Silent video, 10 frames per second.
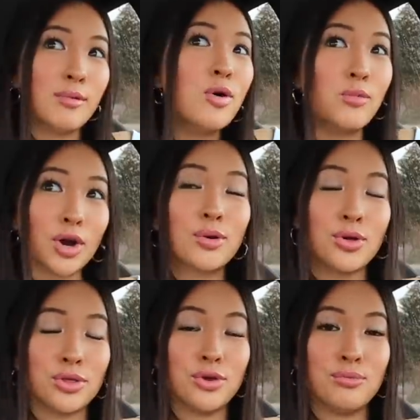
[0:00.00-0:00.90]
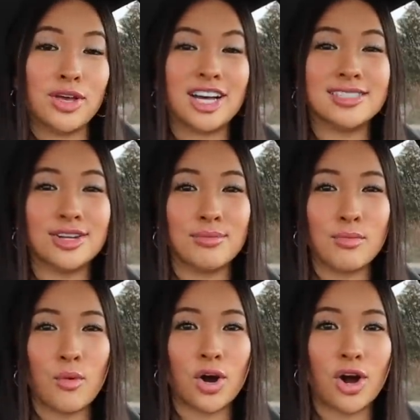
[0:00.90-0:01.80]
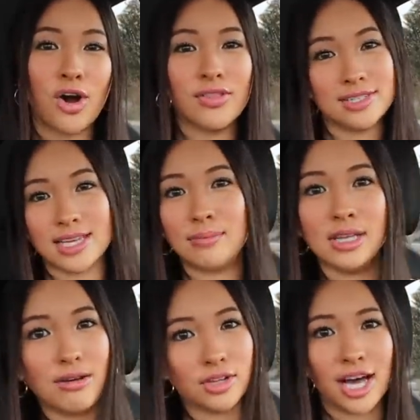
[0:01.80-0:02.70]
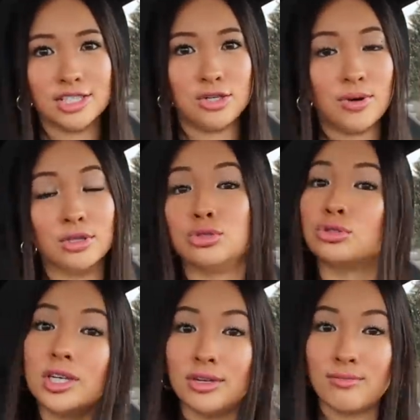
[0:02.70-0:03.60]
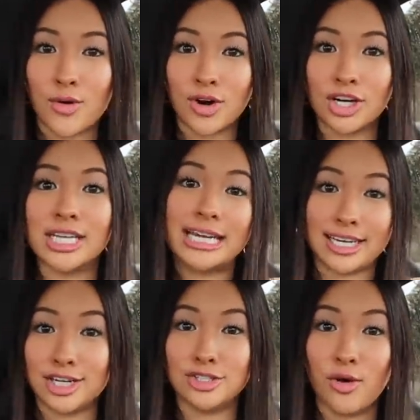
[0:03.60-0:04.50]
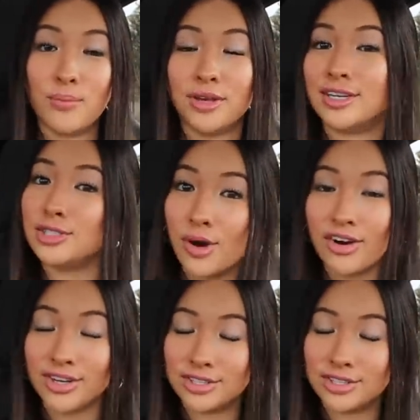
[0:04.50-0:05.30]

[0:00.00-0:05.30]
will work with you because they're more on the same level as you and they'll treat you more like an adult because you are an